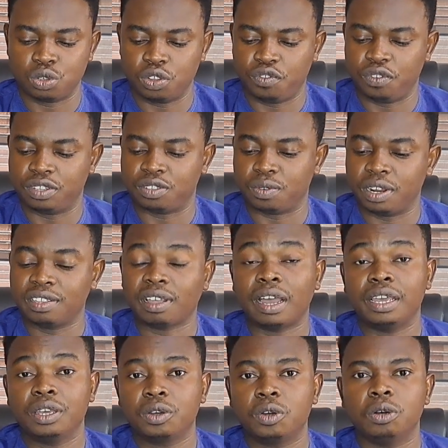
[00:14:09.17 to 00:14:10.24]
So if it's
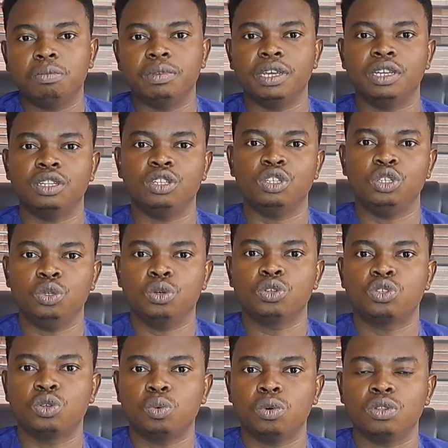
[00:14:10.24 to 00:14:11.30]
rental income, then you
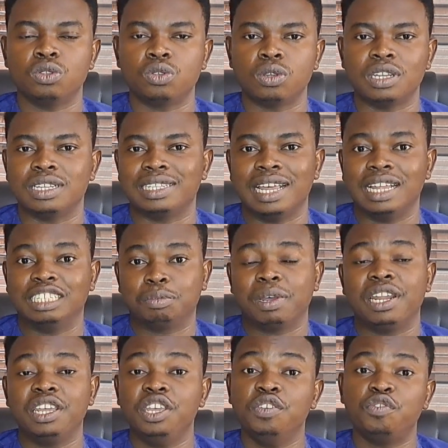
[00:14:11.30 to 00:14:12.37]
also want to, that
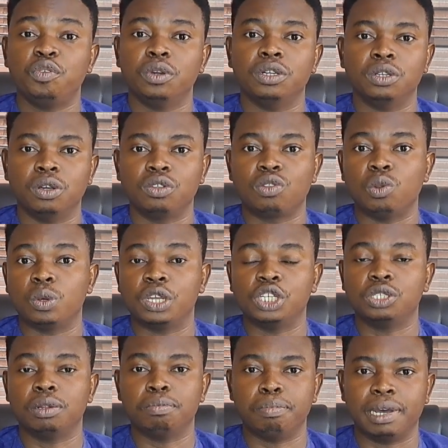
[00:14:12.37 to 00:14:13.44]
especially if you are not
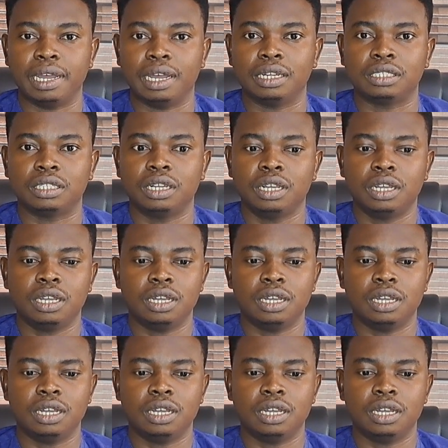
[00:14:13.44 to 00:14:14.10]
location biased.